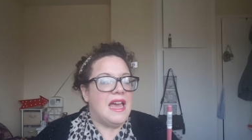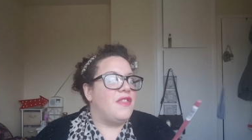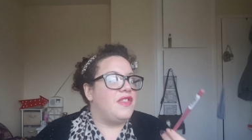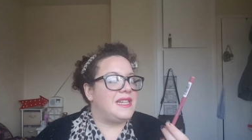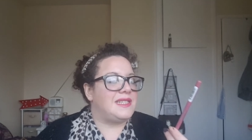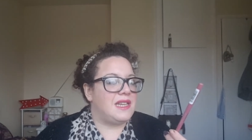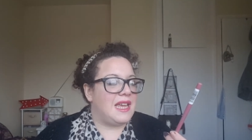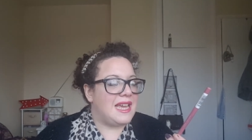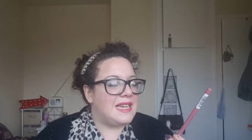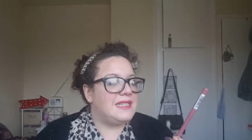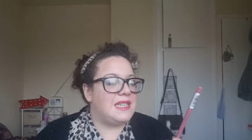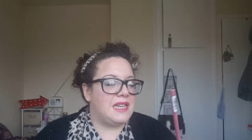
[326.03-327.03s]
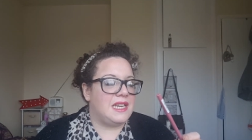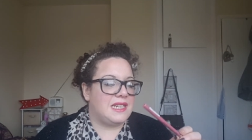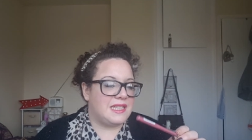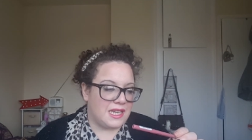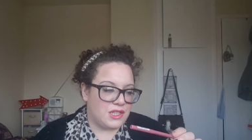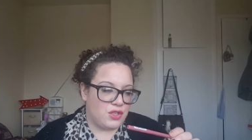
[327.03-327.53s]
This is an
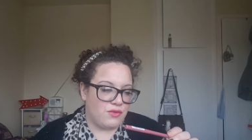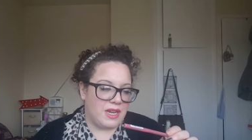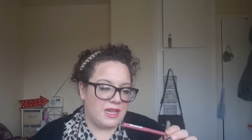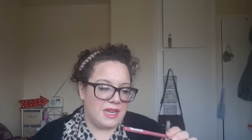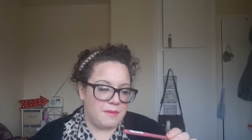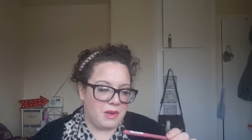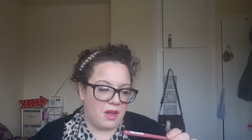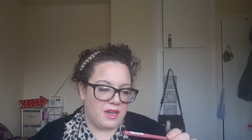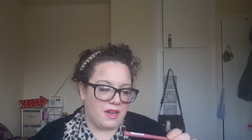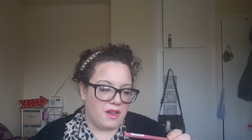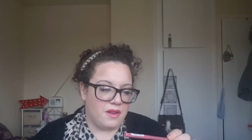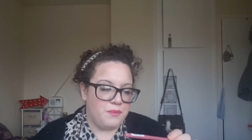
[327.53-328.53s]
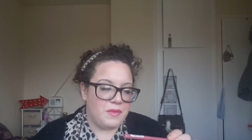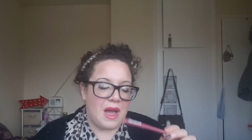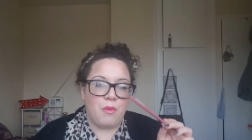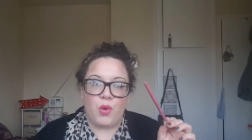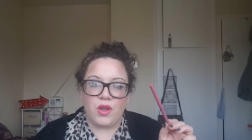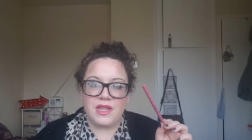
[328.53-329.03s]
exaggerate lip liner,
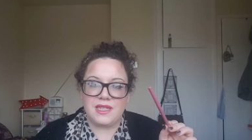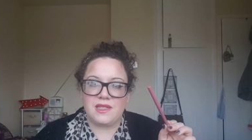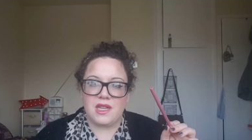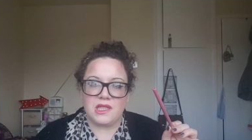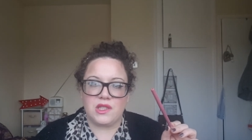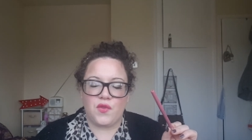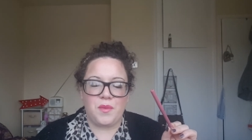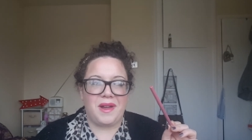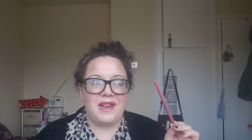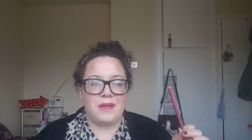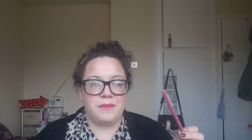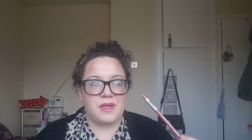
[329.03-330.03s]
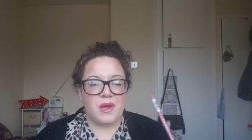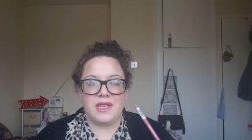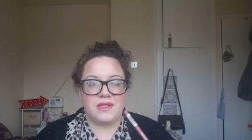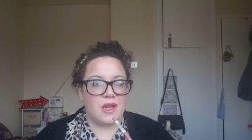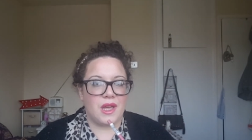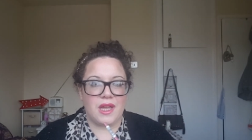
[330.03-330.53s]
and what this does for my lips
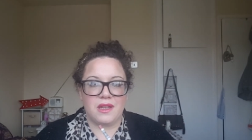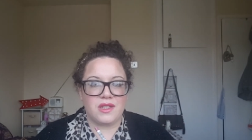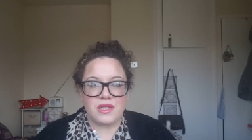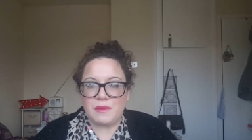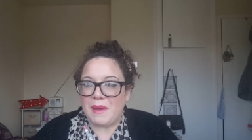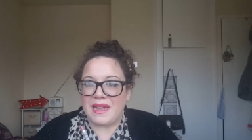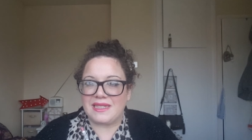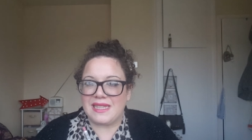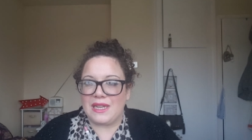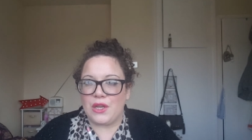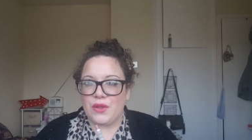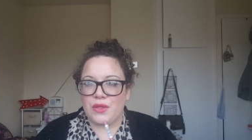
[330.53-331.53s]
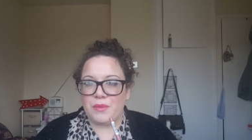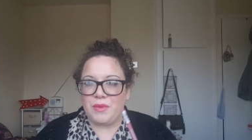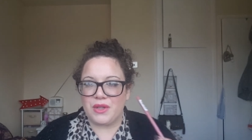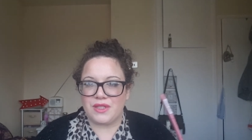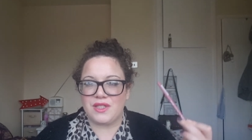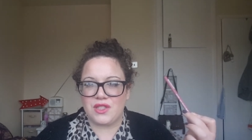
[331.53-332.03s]
is it just makes it look, them
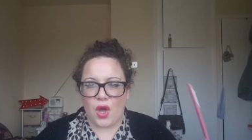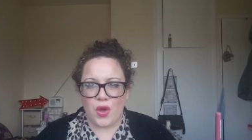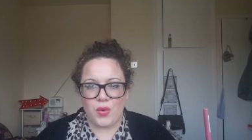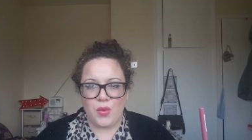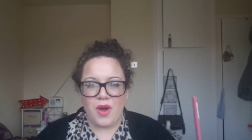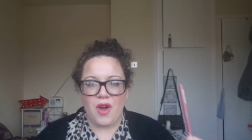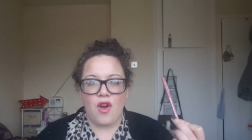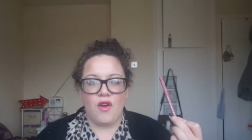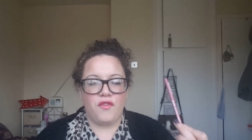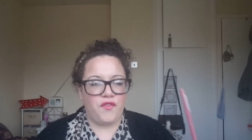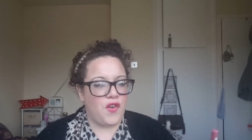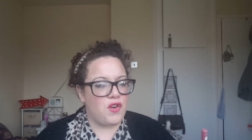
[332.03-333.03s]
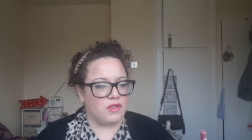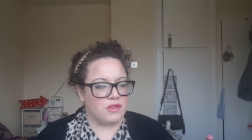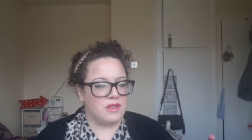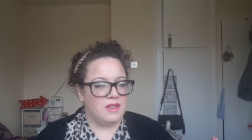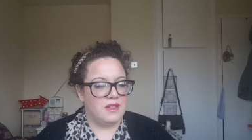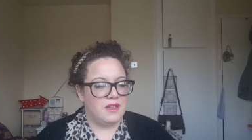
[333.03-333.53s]
look so
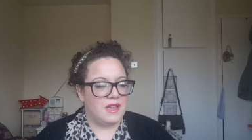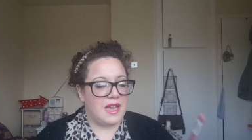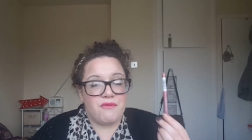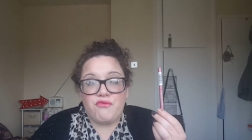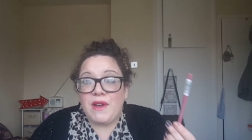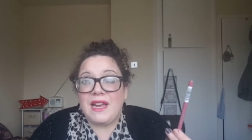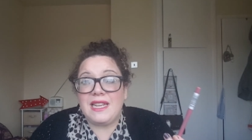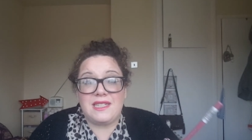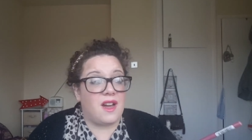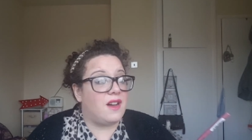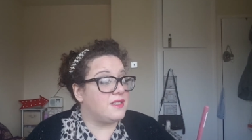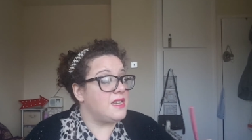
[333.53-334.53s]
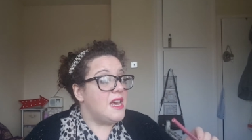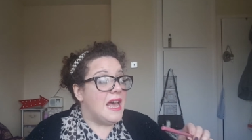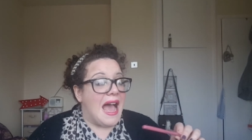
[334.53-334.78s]
full. It really does.